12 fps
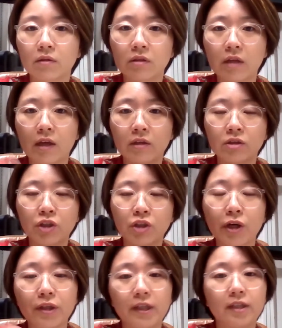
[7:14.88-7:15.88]
they
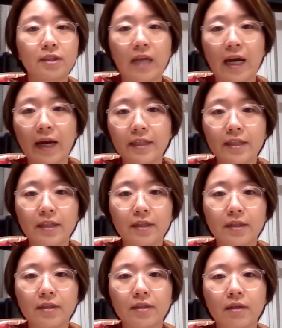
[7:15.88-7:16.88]
share these
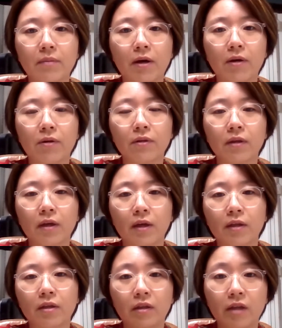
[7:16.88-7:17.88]
ideas about
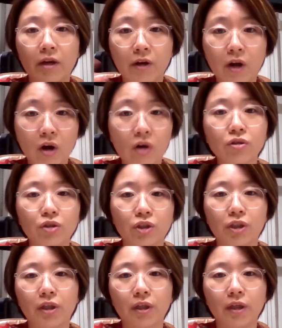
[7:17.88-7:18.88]
their
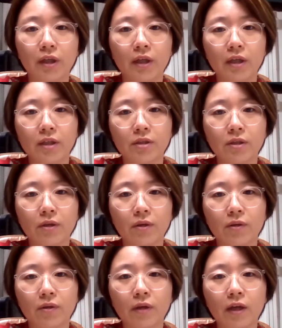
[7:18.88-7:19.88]
culture.
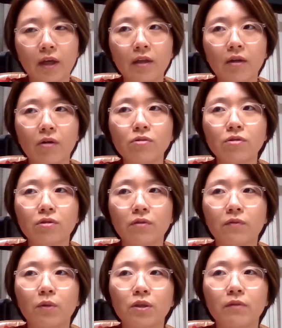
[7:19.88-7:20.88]
So it also
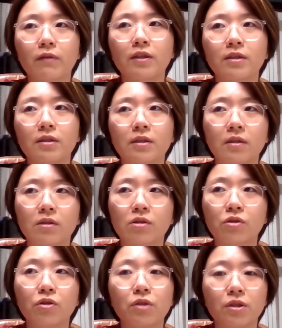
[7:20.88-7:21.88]
motivates
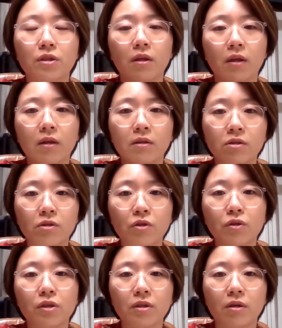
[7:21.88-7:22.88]

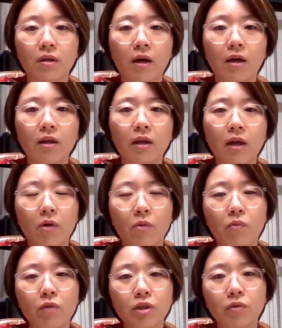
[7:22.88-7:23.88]
students a lot,
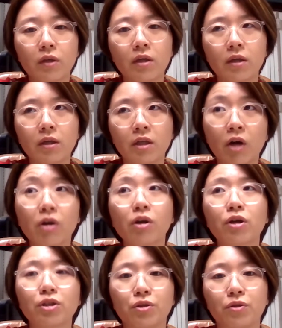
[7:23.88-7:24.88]
which were
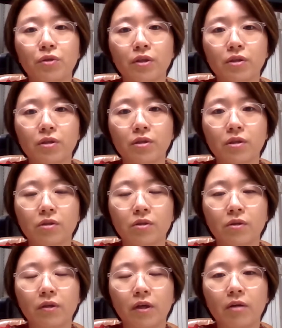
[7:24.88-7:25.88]
younger students. So
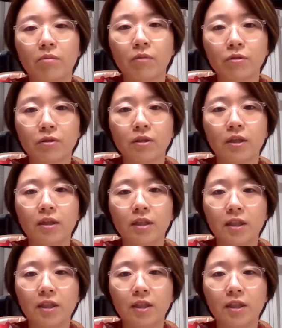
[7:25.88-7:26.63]
they are mostly